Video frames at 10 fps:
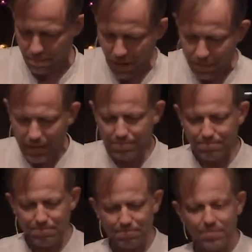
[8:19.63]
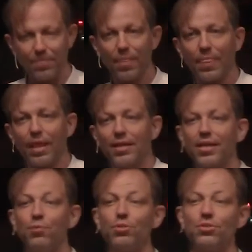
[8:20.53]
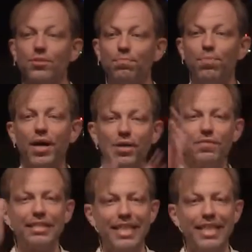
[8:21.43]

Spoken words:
Maybe he was part of the